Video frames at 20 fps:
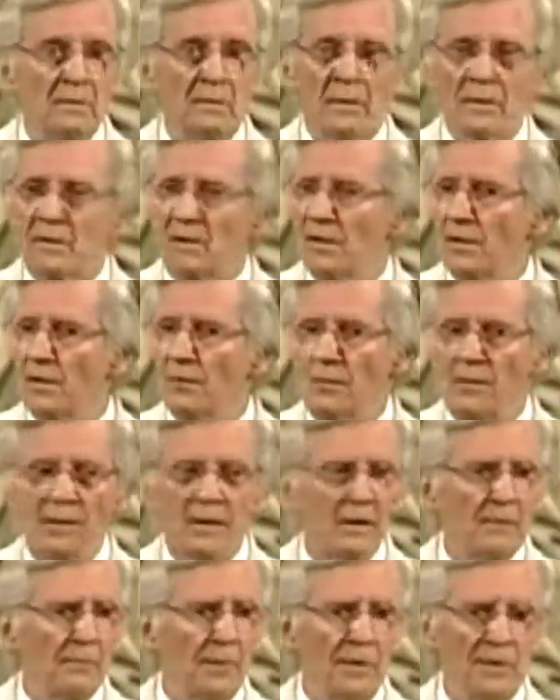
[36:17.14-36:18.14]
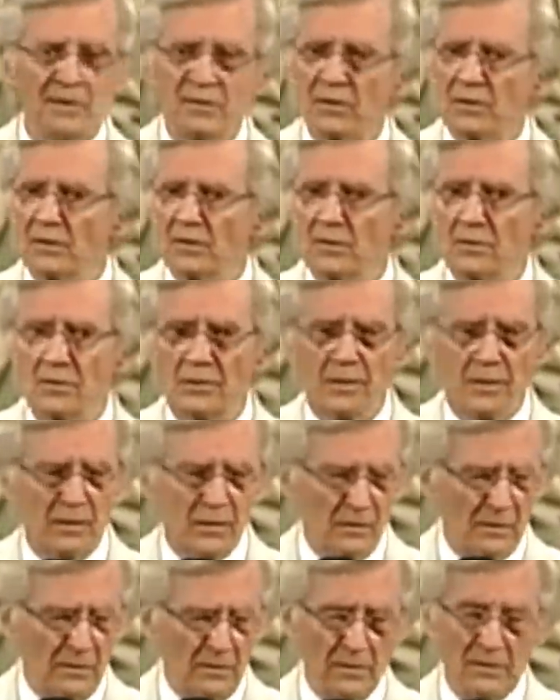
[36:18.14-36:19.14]
not caring what anybody says or
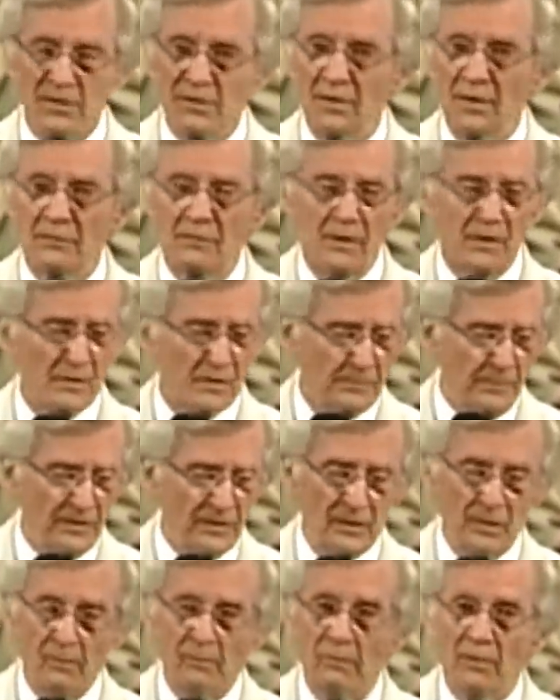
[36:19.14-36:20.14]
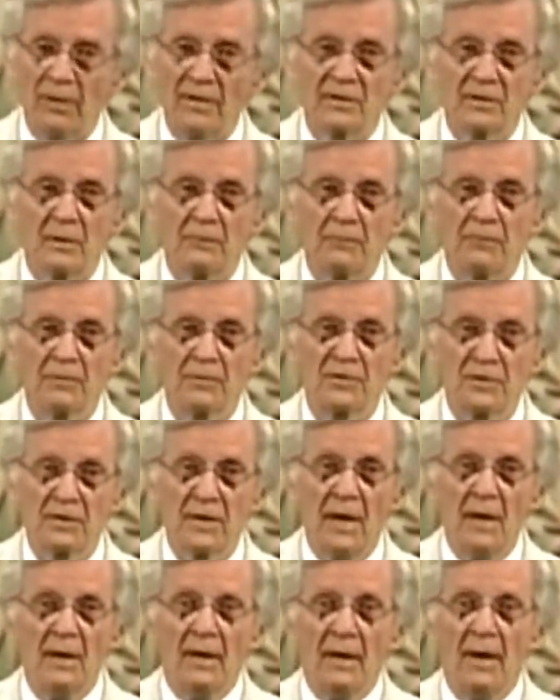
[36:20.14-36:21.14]
thinking. There has to be something rise up here
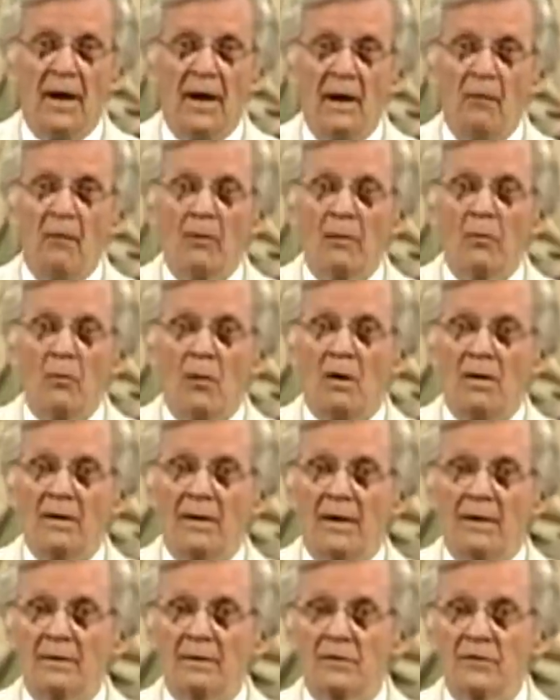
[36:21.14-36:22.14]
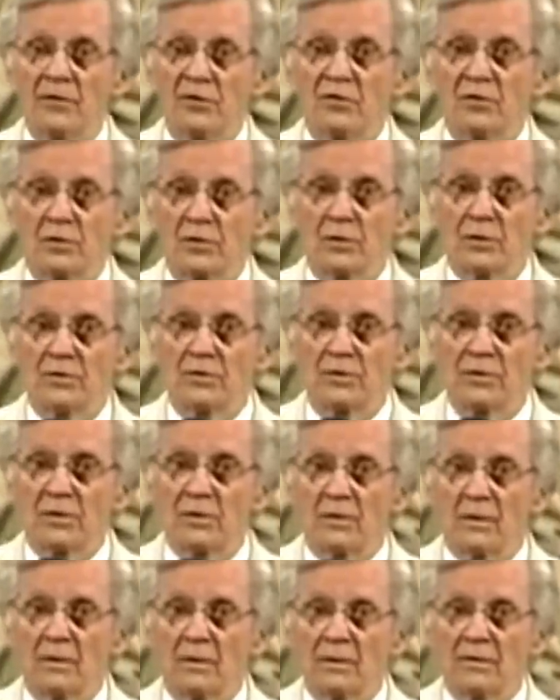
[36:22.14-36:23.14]
says, I want to walk out of this church
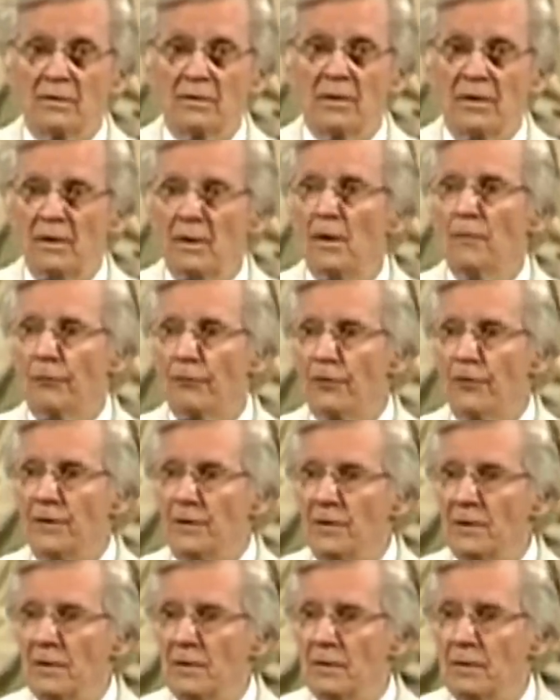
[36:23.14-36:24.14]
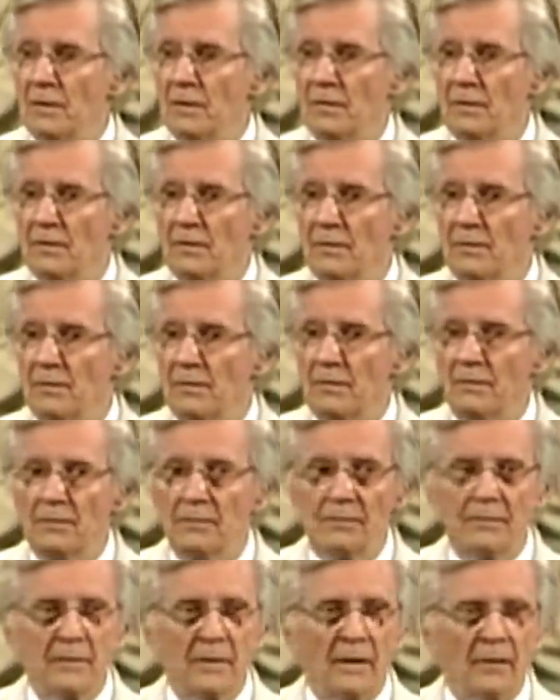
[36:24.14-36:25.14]
today free.
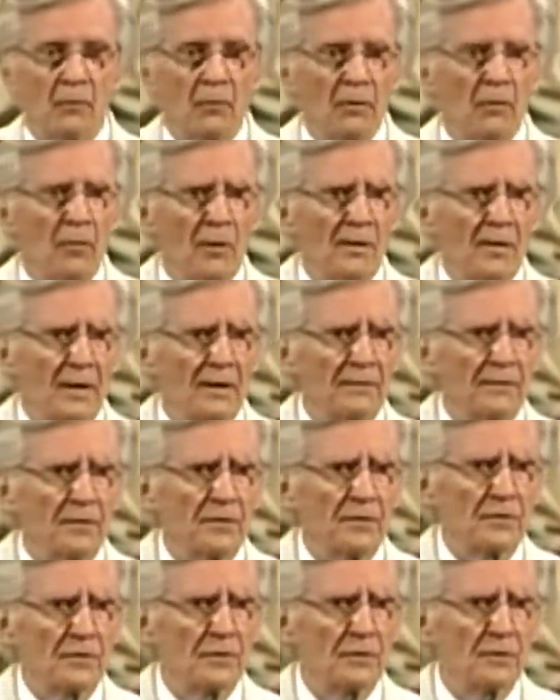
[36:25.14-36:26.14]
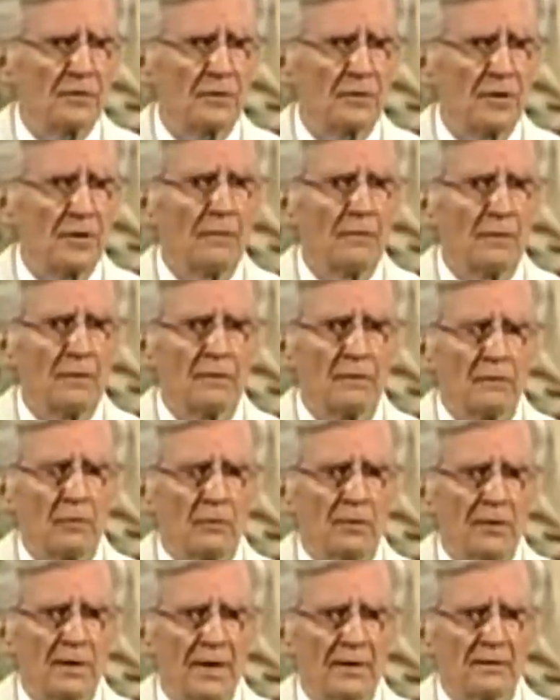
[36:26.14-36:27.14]
I want to walk out of this church
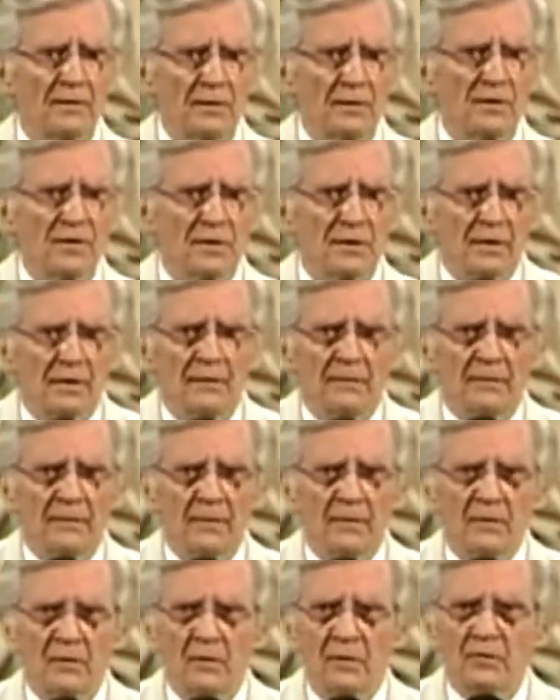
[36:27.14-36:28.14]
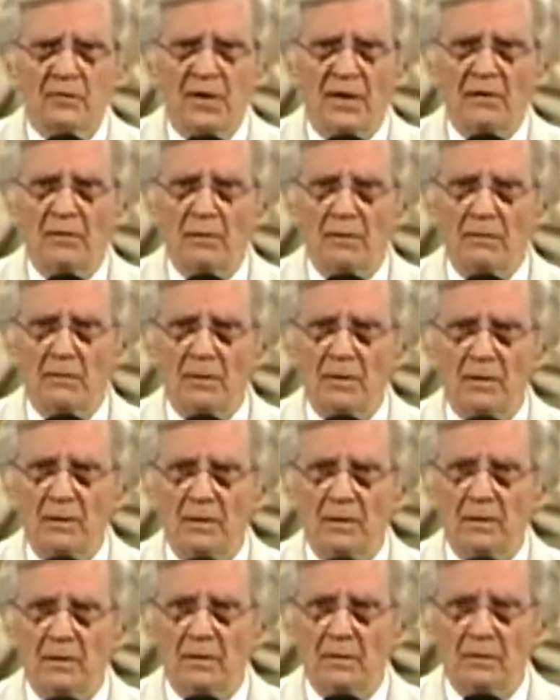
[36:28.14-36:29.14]
without this chain on
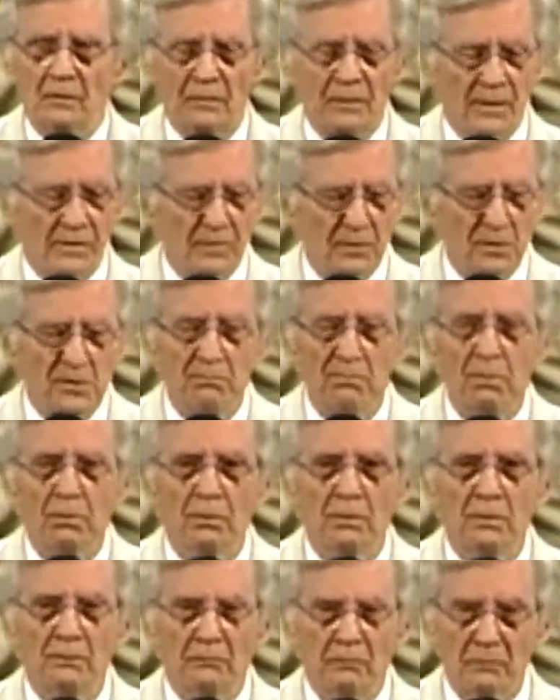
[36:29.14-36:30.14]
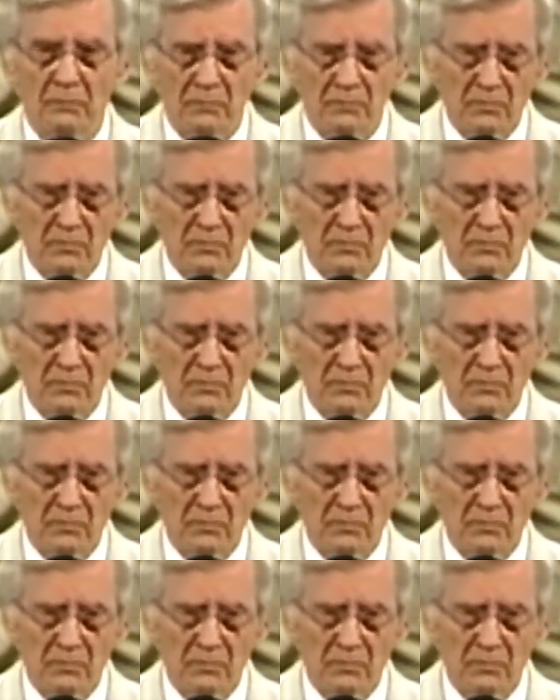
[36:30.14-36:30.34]
me, without this burden.